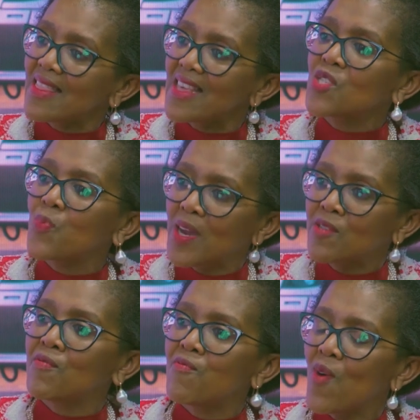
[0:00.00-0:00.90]
That's part
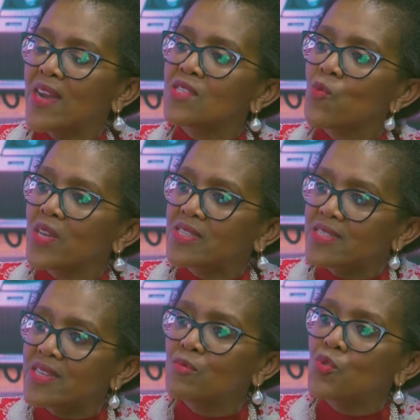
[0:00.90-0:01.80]
of what we
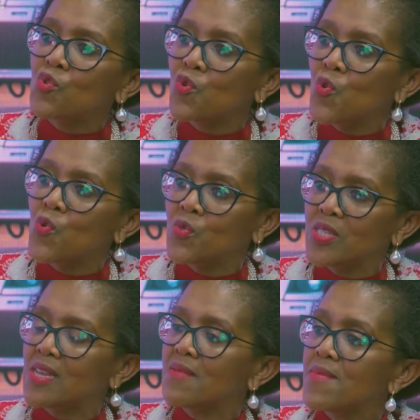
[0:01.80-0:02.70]
seem to
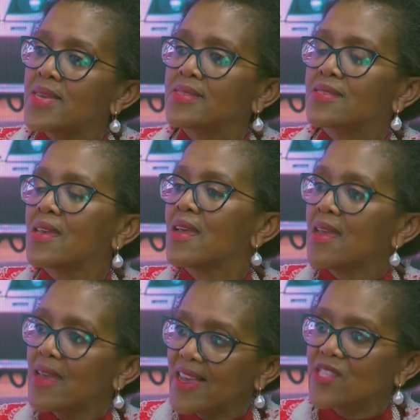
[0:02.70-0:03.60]
lose and miss
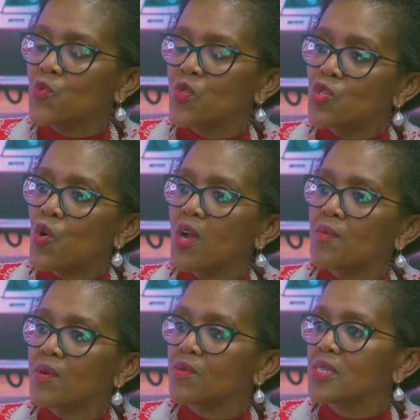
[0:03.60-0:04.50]
as we talk
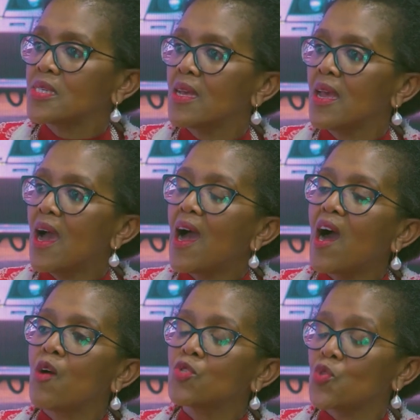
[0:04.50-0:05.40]
about
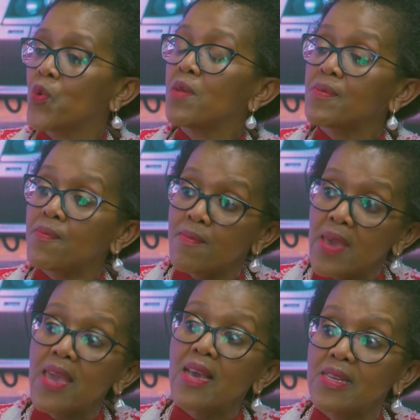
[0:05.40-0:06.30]
how do we
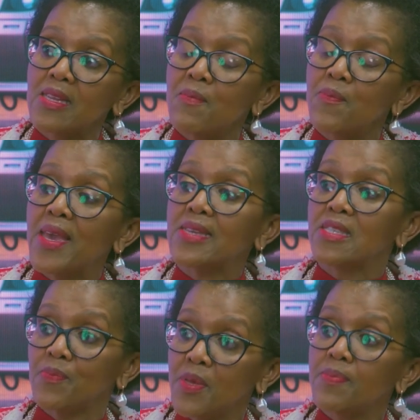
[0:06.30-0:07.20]
make an impact
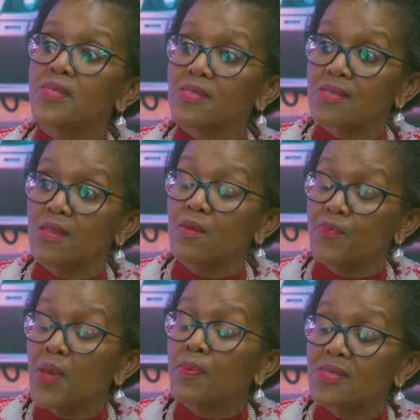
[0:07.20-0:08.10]
in
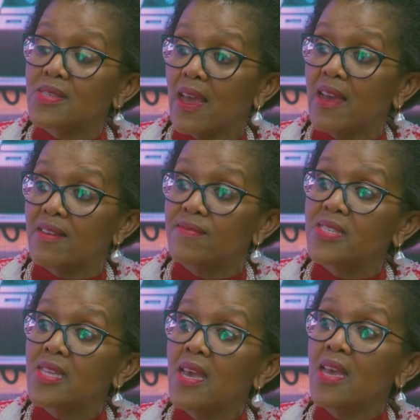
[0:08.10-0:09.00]
people's
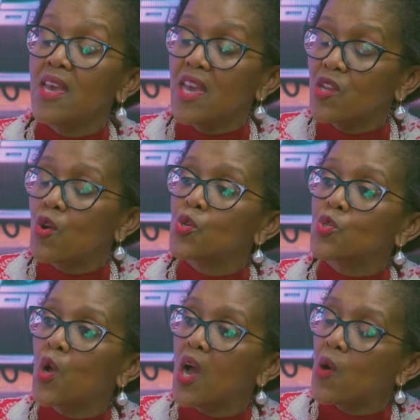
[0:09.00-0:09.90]
lives and
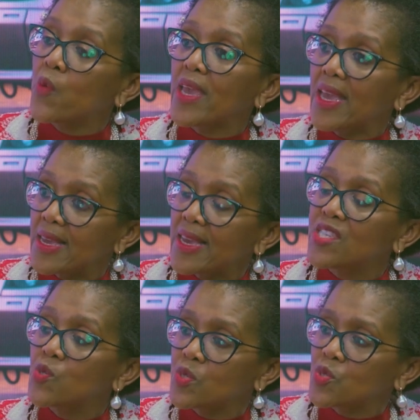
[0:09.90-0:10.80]
also how we
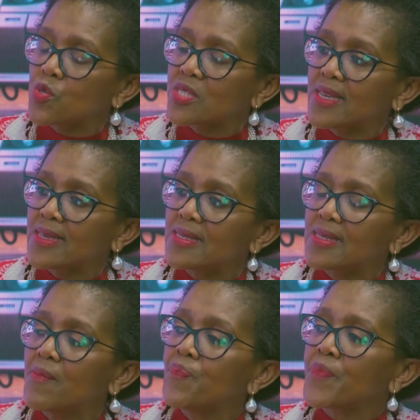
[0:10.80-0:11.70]
engage with society.